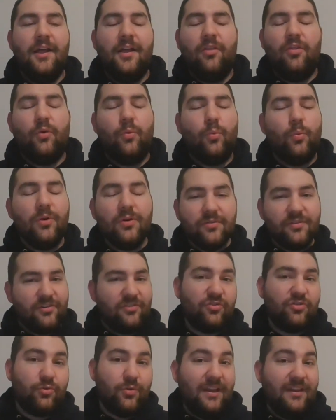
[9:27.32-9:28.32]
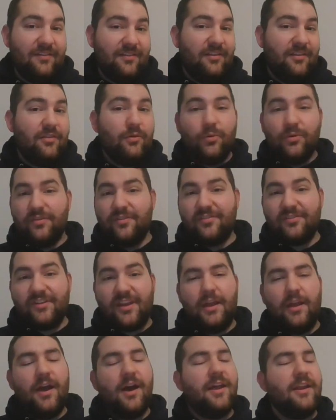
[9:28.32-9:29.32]
the world is crazy, the world is
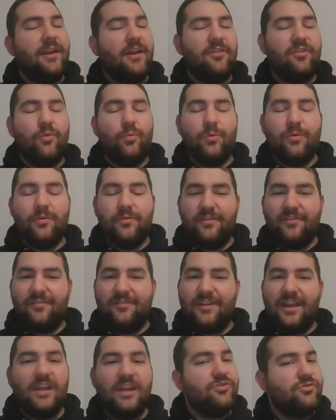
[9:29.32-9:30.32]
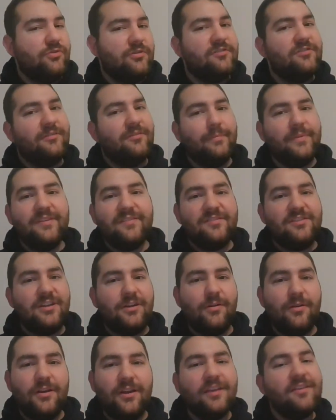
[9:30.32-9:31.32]
chaotic, the world is dangerous and
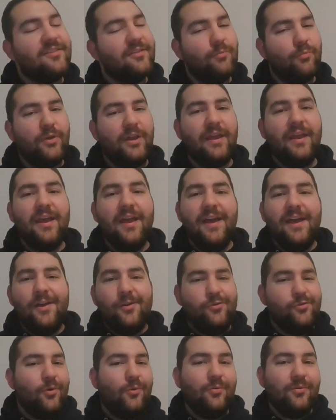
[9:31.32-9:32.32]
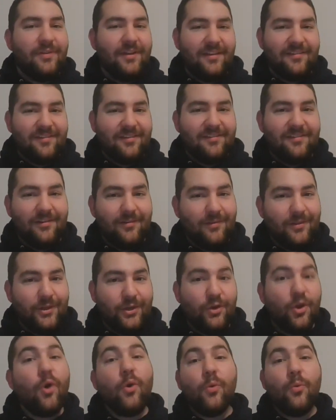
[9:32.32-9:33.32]
mysterious, and we don't necessarily
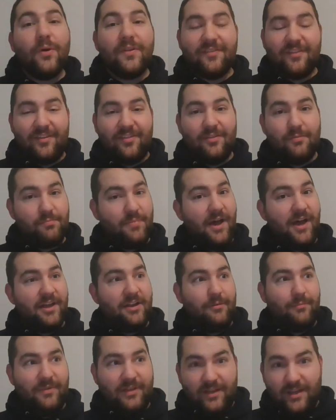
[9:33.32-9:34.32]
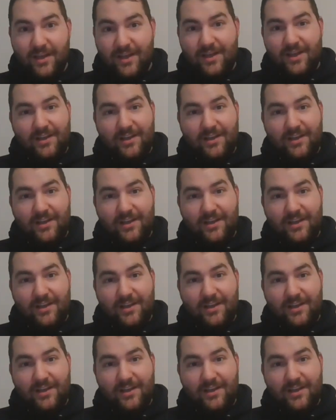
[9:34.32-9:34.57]
know what's at the bottom, and